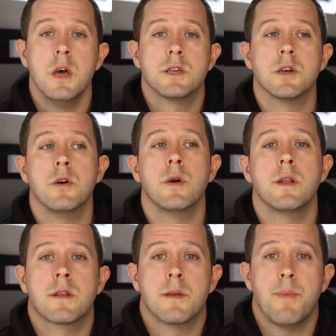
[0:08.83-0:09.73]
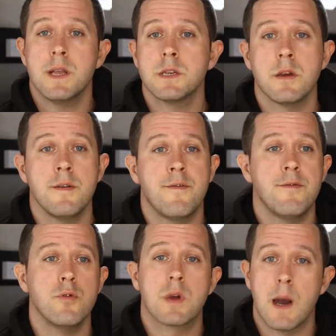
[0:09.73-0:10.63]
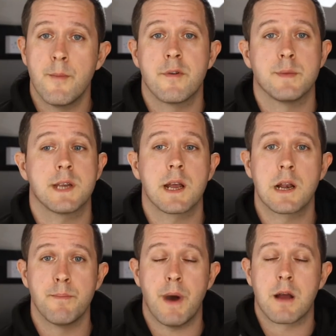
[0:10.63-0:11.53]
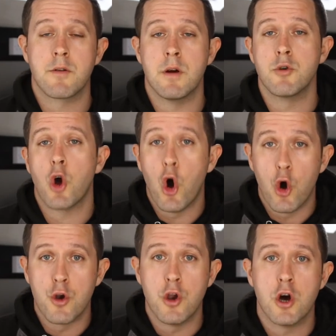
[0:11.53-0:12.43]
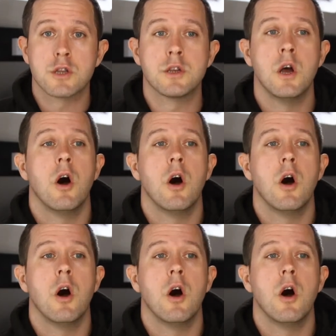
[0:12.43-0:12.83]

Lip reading: So it depends if you come from a cycling background or not,